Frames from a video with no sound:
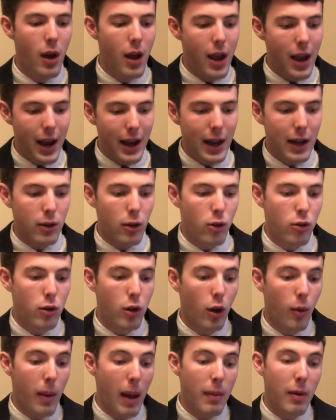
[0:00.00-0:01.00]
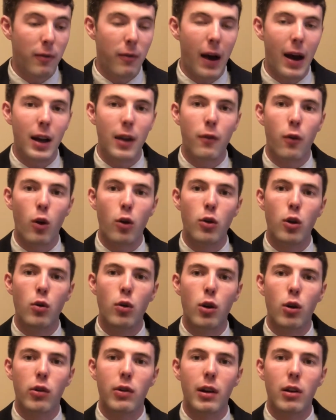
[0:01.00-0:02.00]
and as they're still maybe fighting for a New
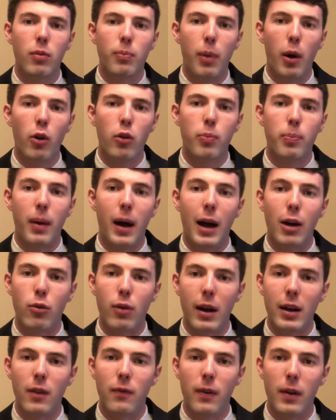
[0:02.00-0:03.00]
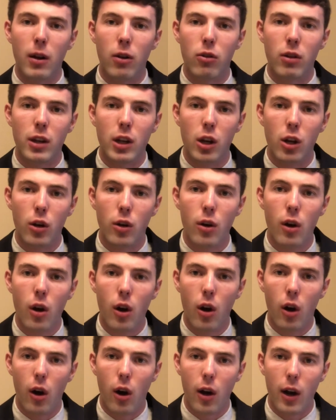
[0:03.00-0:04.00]
Year's Six bowl spot, trying to finish the year
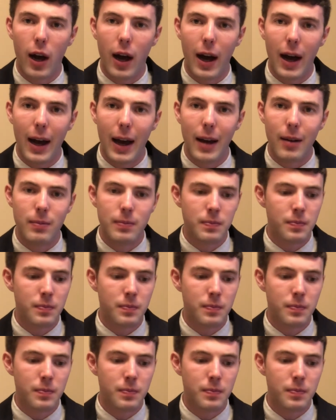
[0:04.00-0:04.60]
on a high.